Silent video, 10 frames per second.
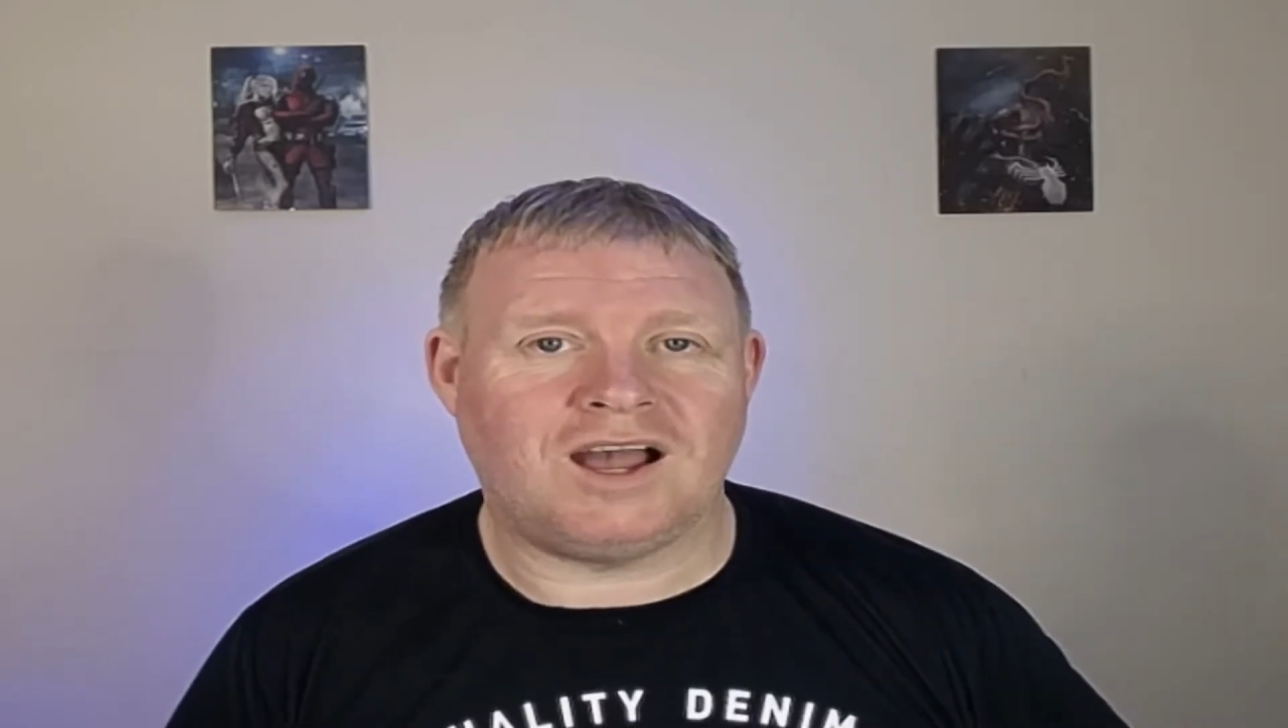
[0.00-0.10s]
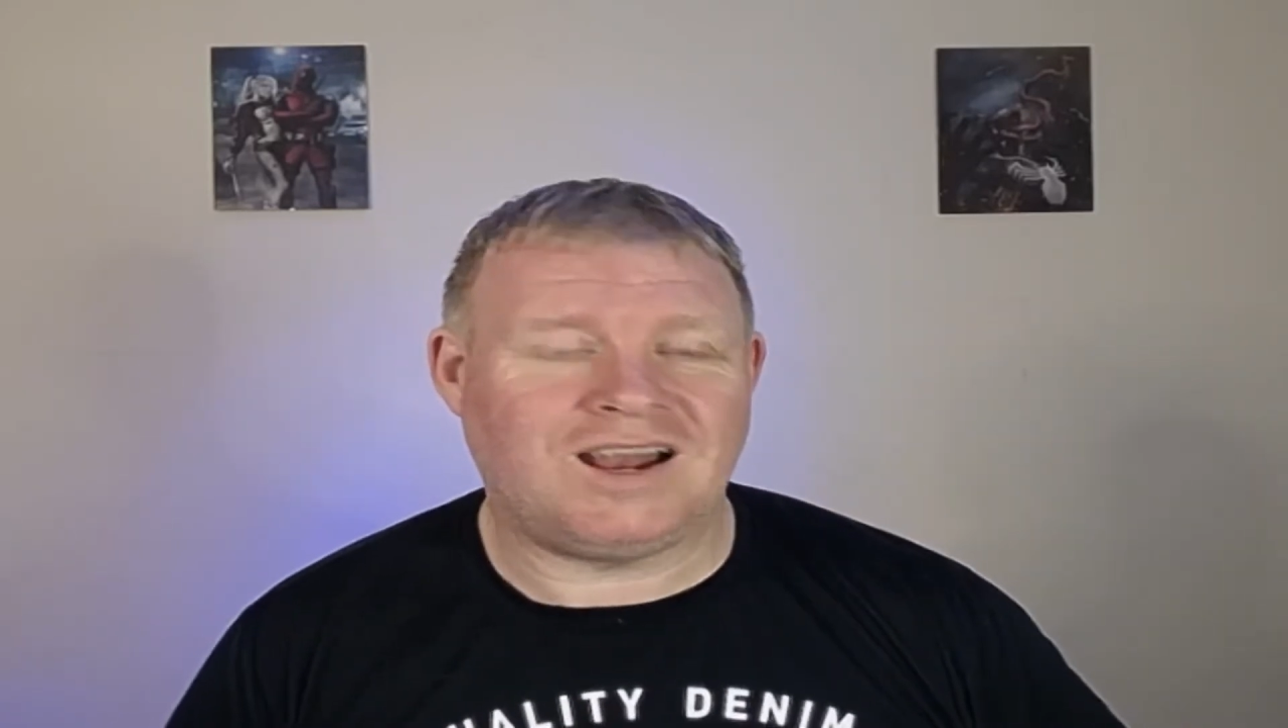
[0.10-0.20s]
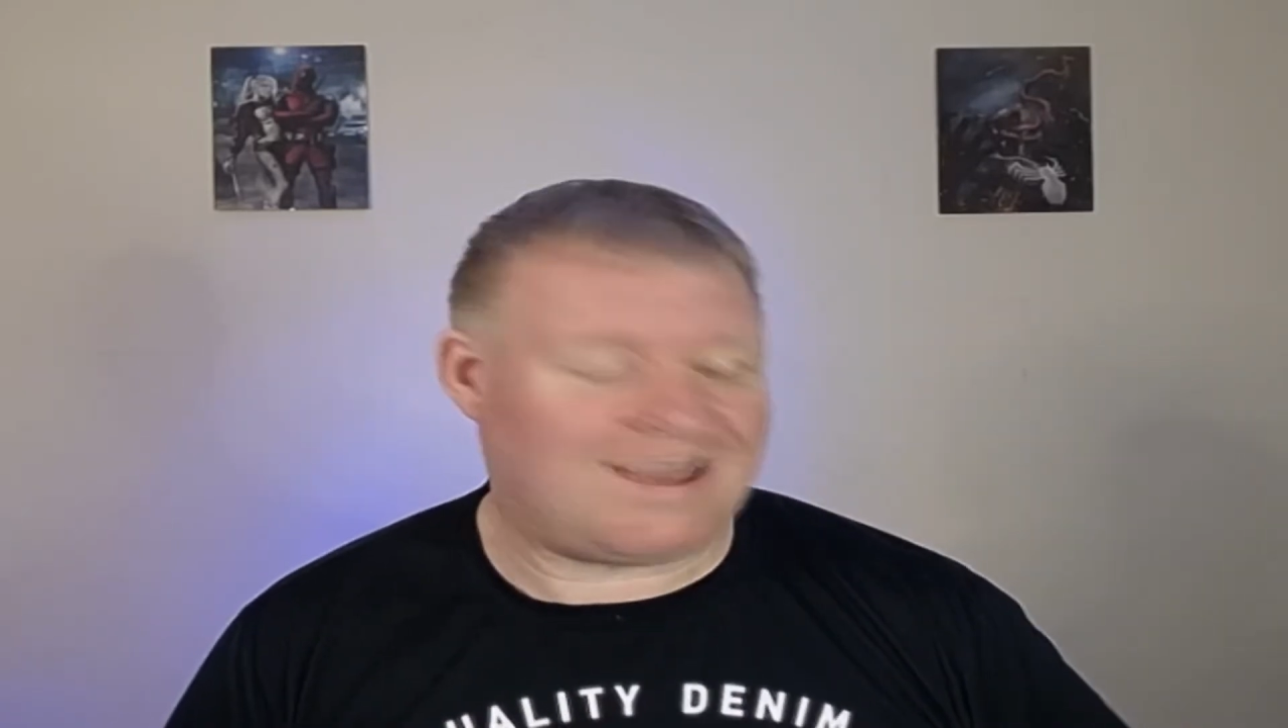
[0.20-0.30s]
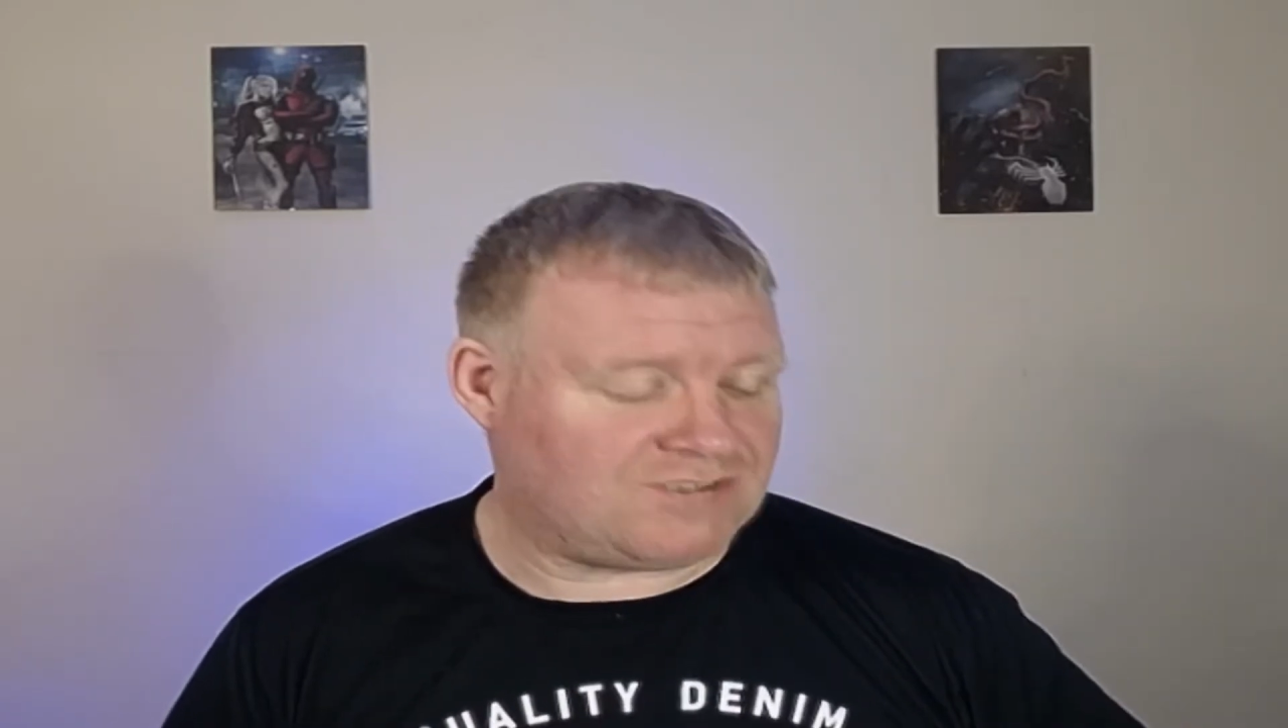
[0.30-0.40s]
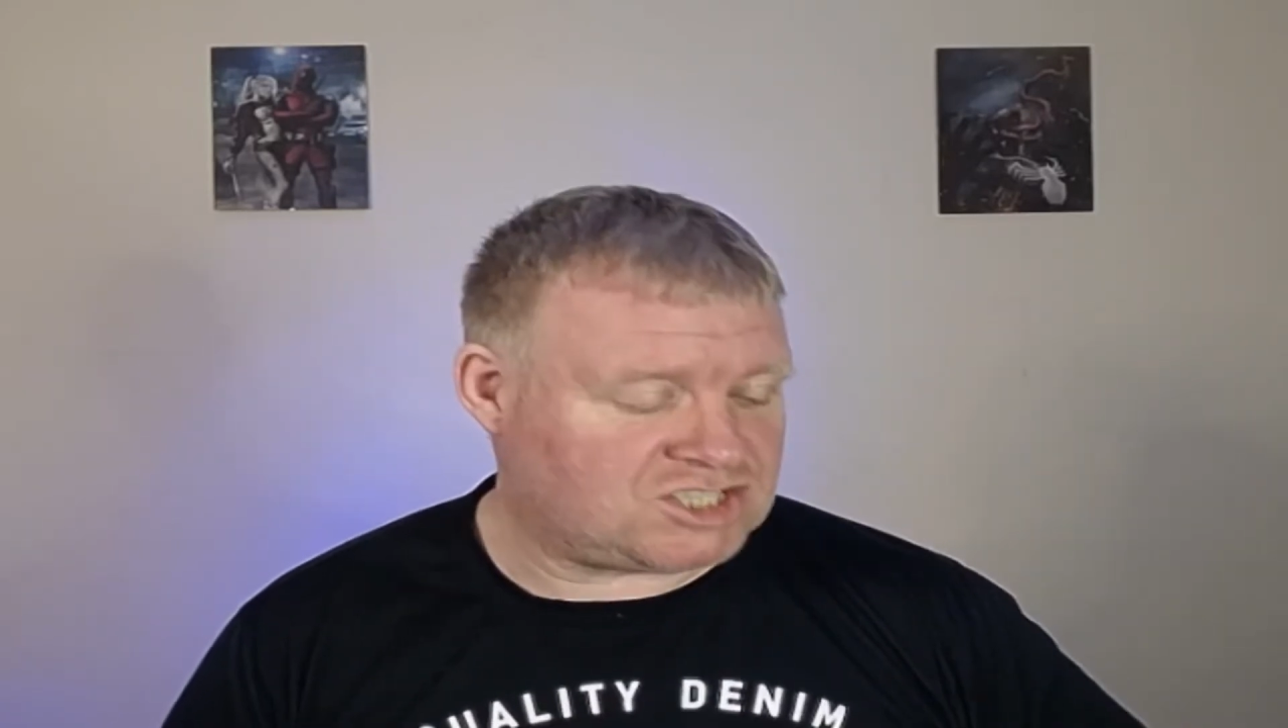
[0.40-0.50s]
and have a